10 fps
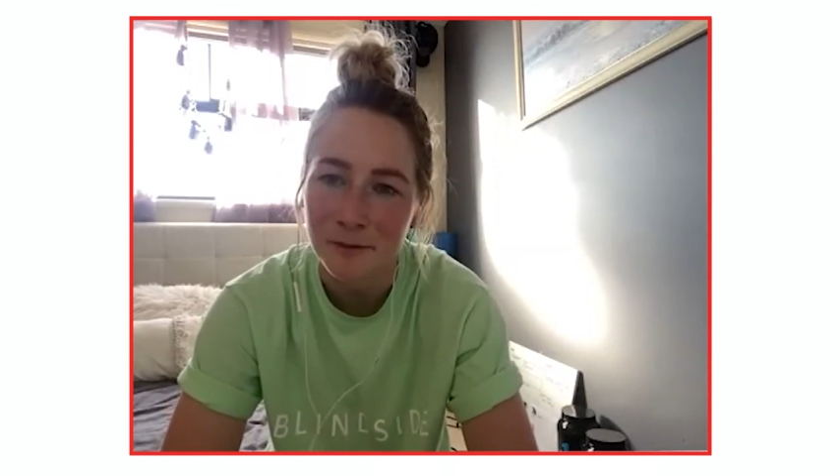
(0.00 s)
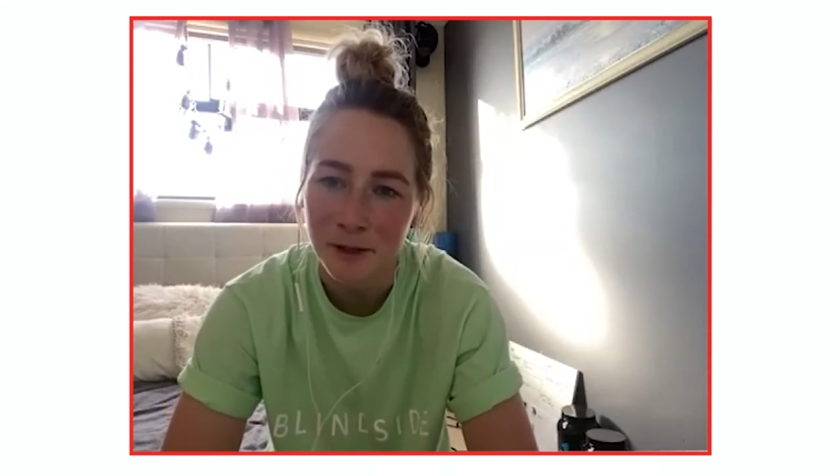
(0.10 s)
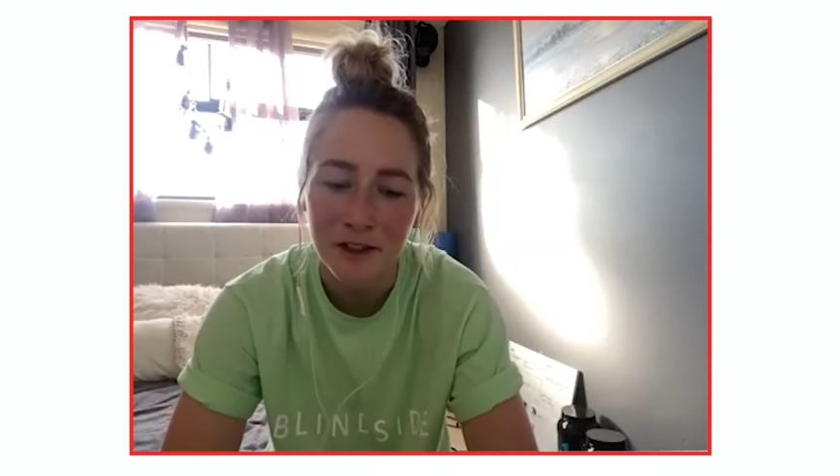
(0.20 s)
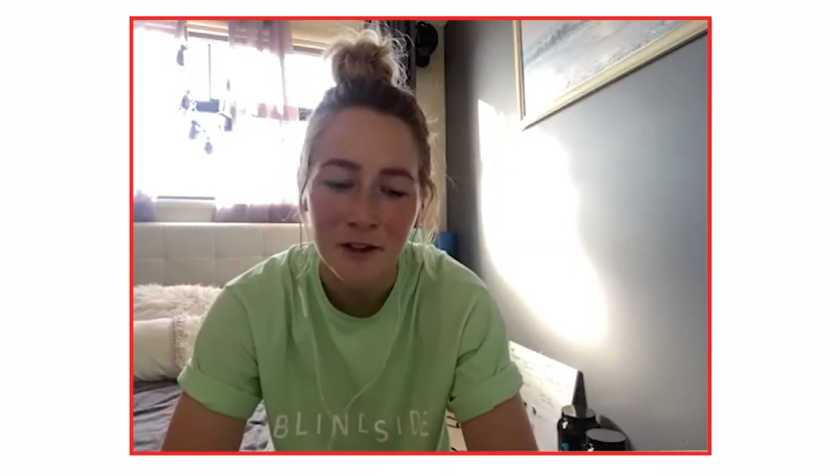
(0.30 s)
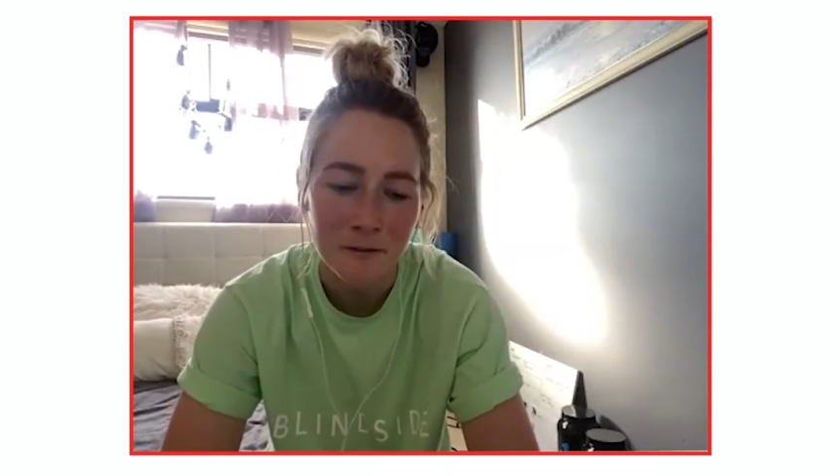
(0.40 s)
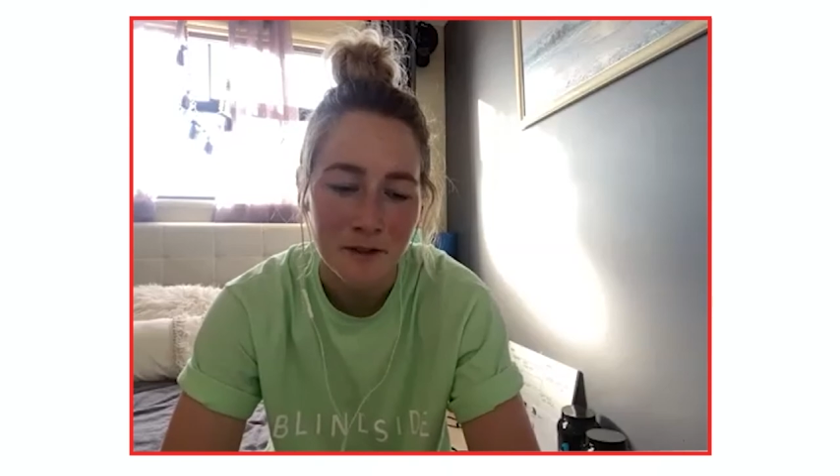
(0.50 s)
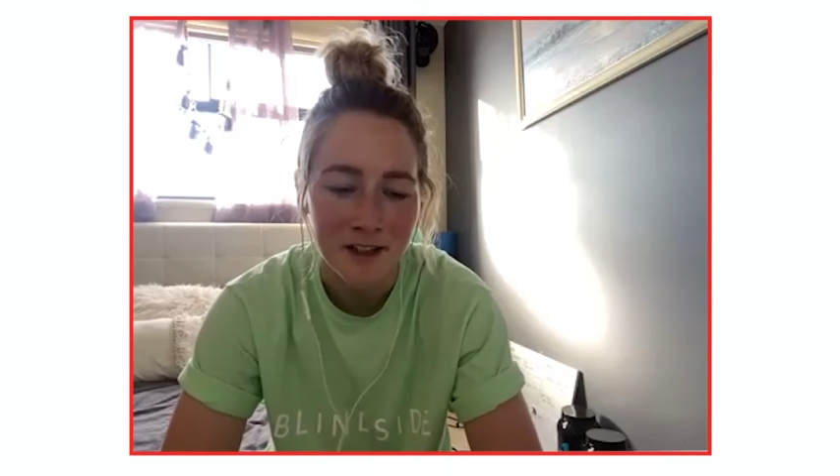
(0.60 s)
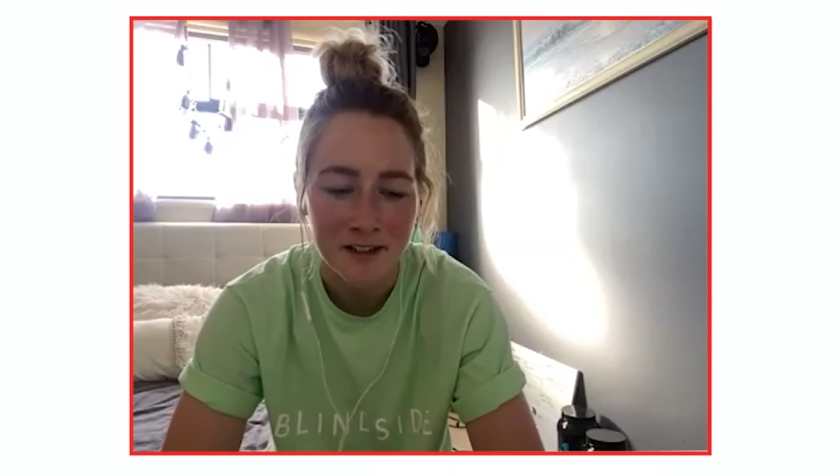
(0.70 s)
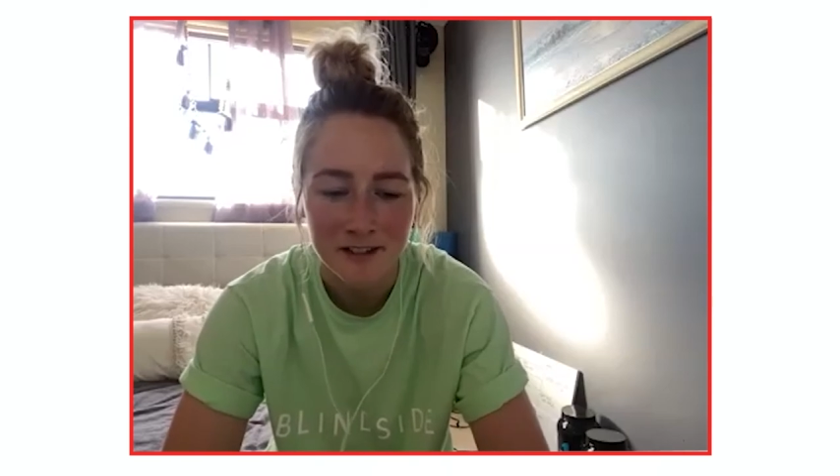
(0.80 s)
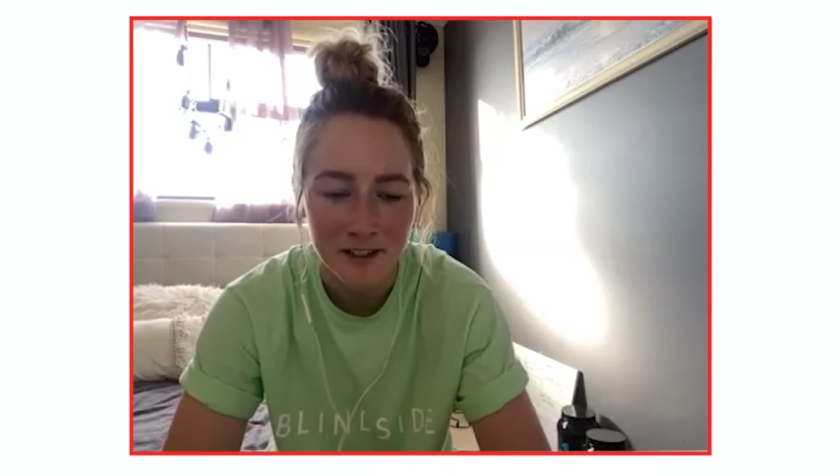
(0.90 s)
welcome
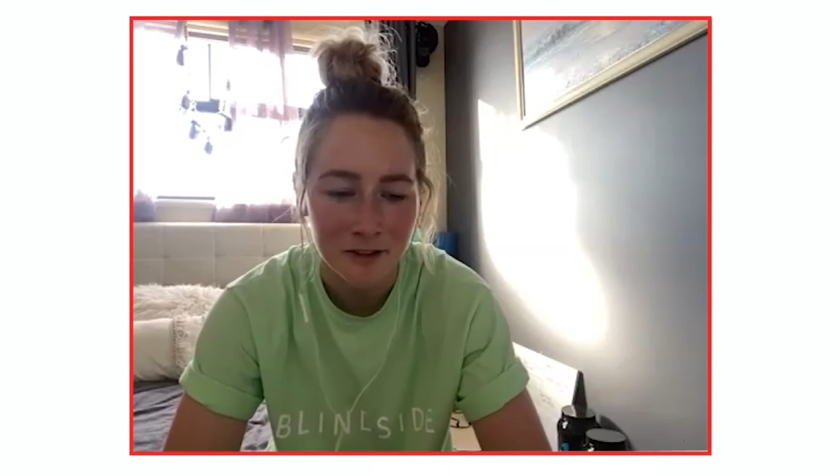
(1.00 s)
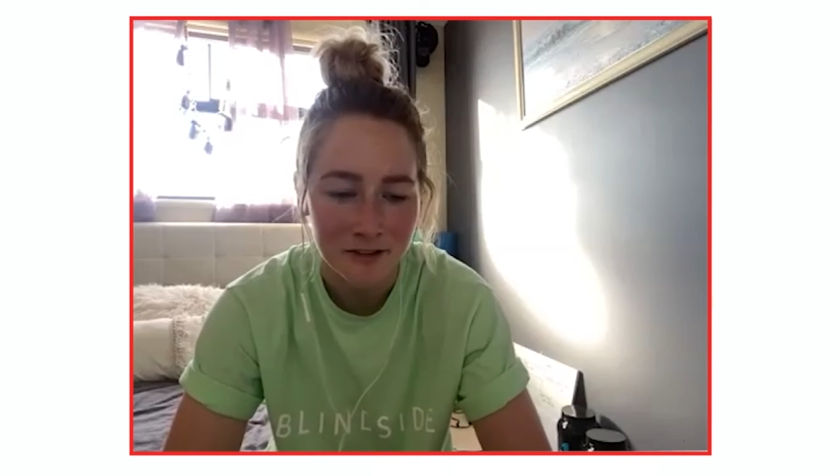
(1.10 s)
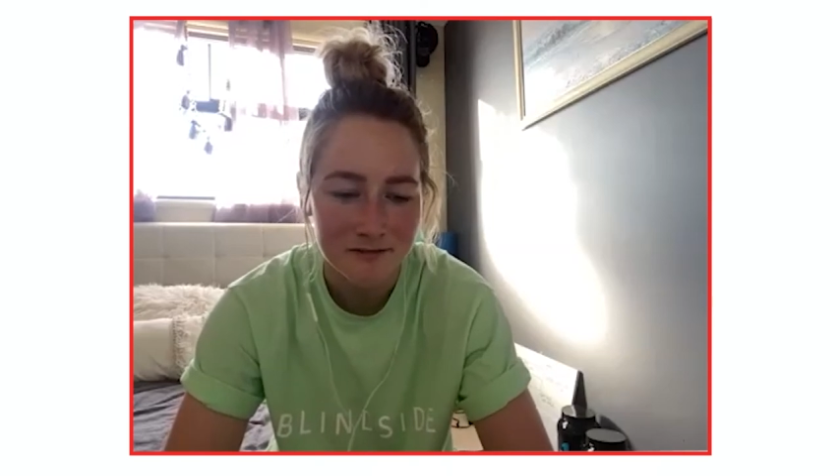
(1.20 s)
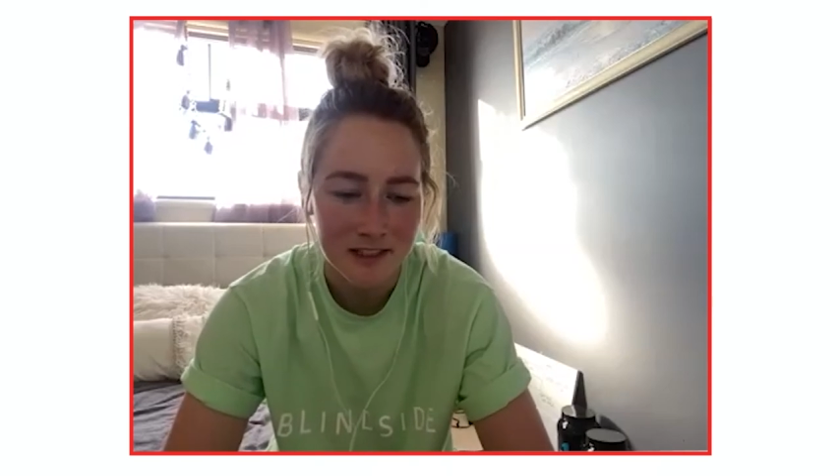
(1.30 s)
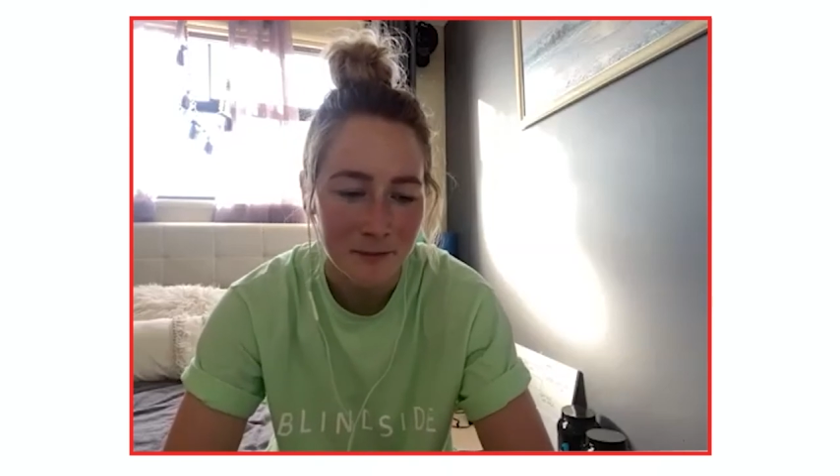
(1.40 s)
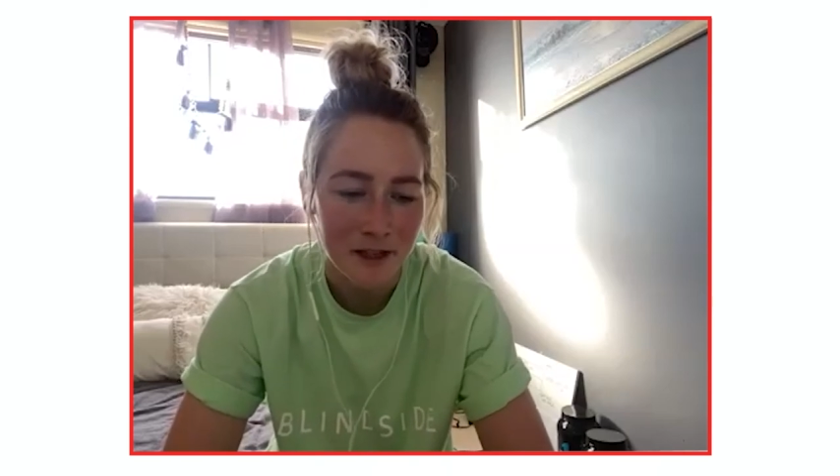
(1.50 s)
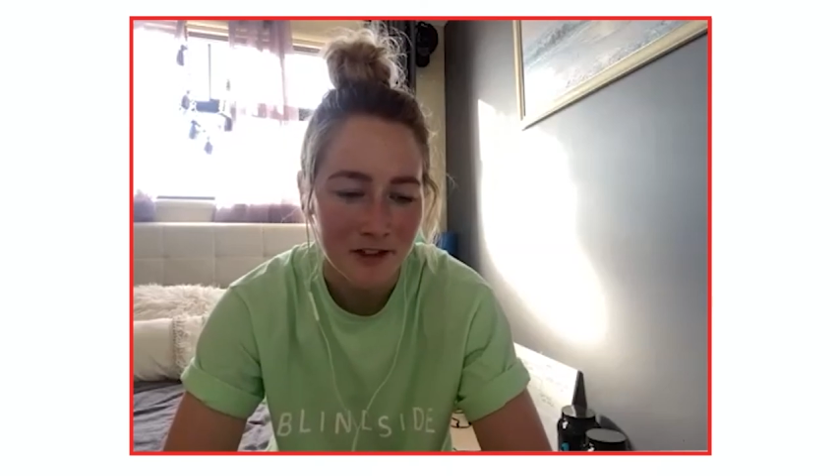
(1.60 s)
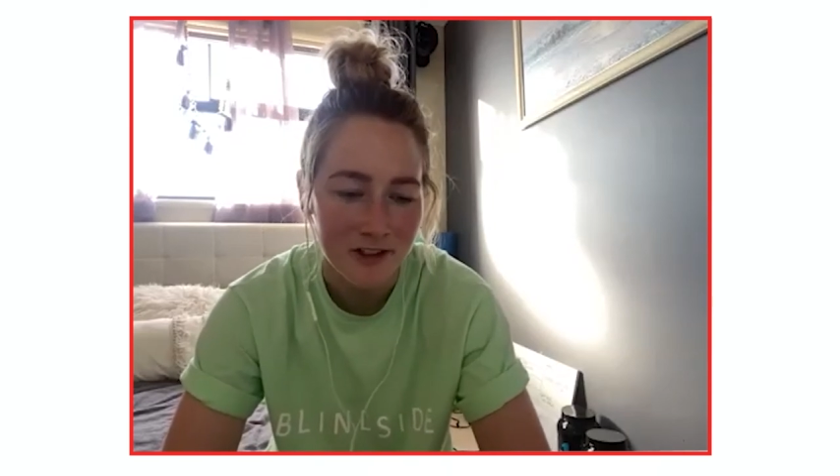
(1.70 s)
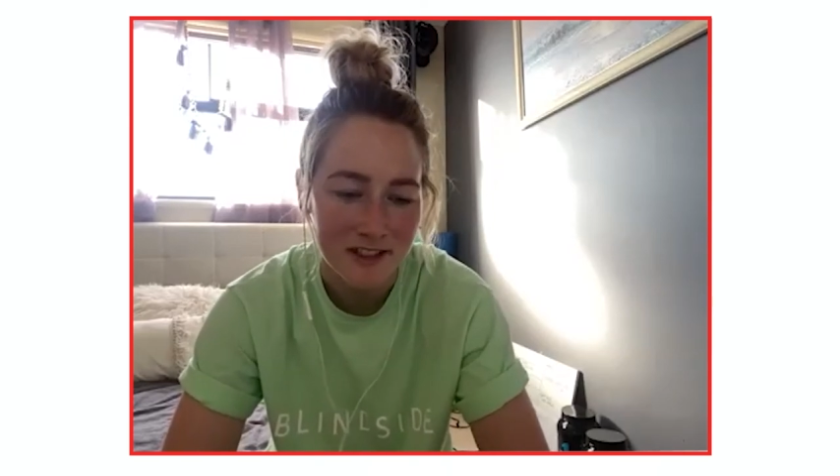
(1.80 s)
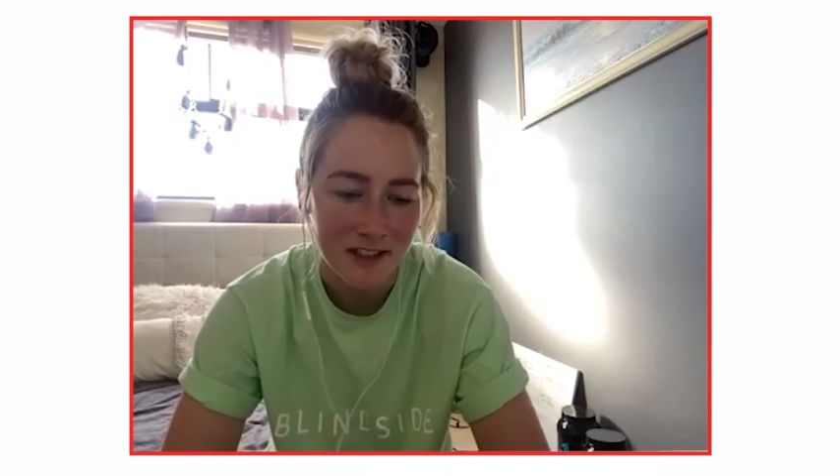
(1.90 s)
on you know St
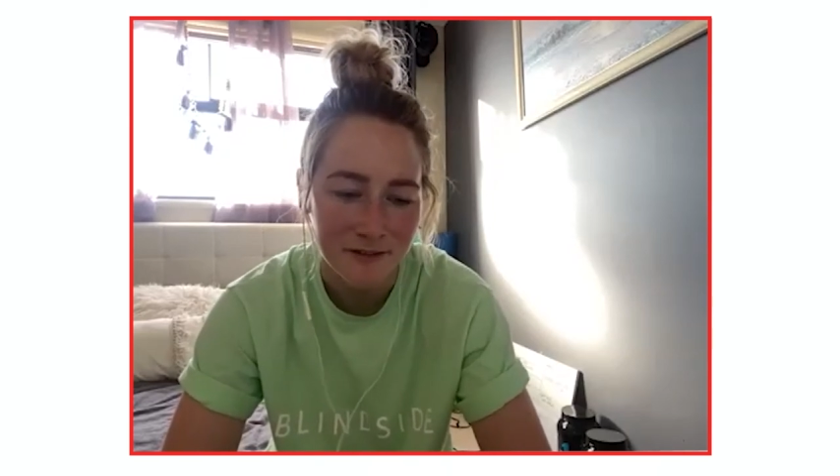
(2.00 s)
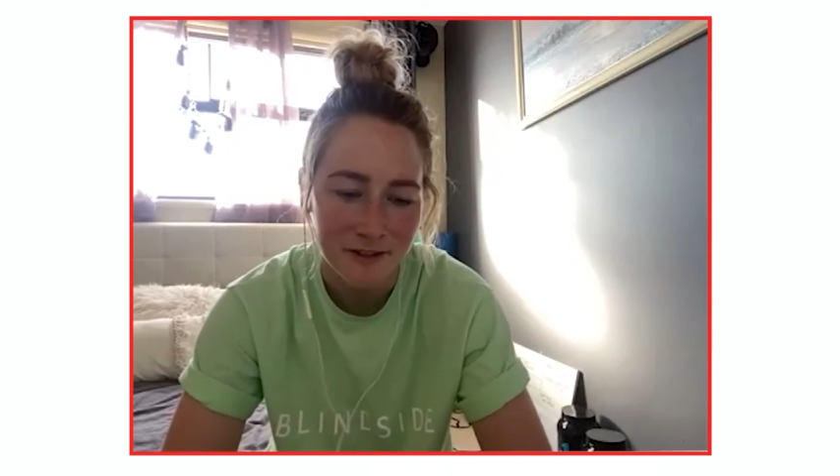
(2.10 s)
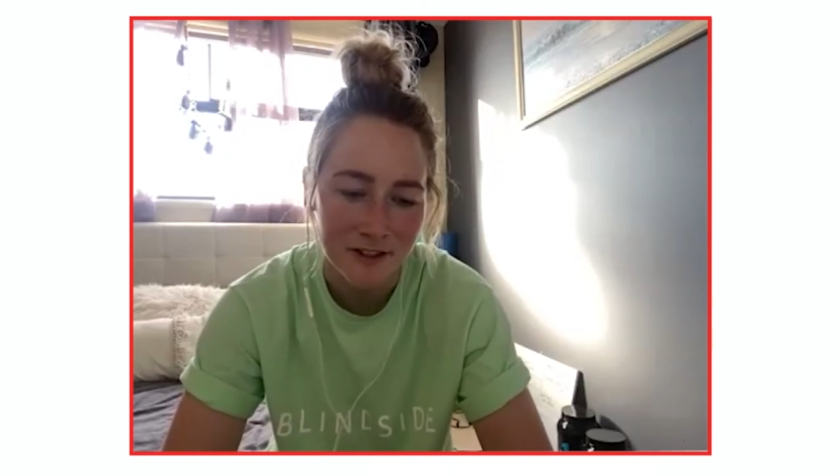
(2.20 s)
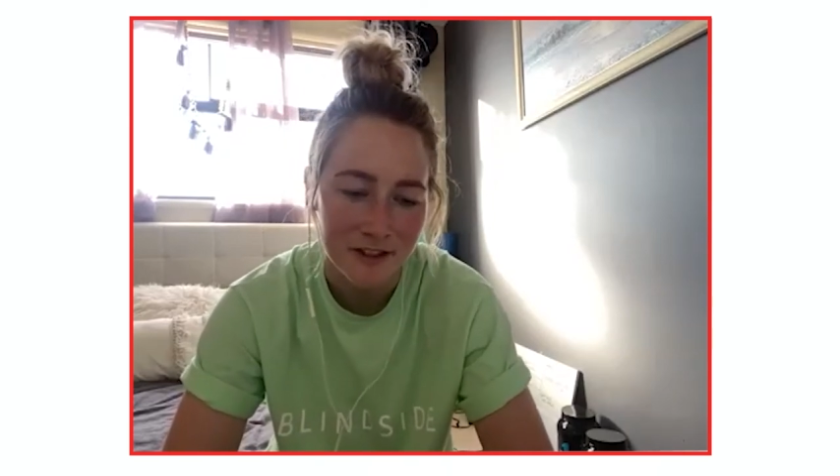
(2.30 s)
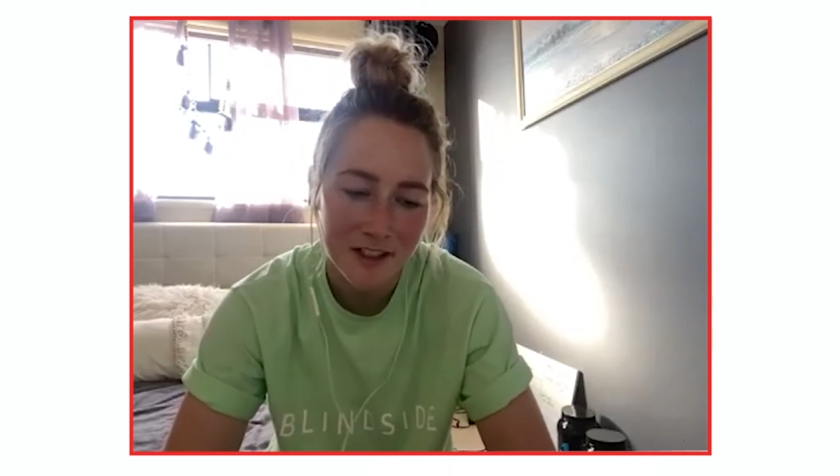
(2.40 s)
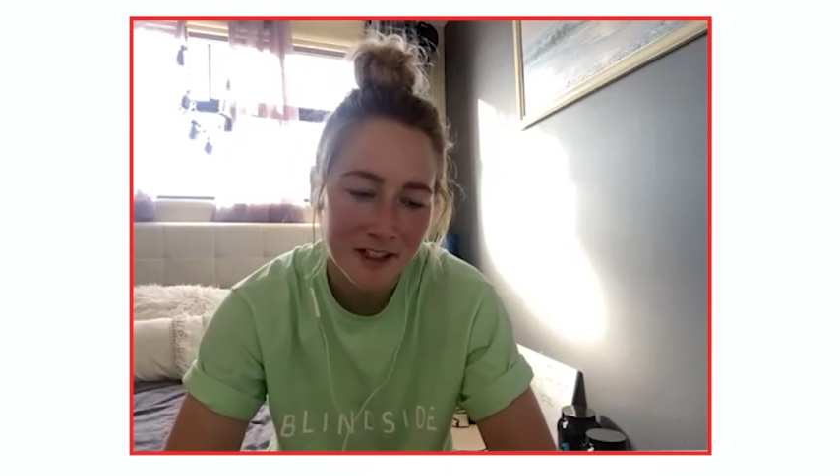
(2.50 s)
Patrick's Day for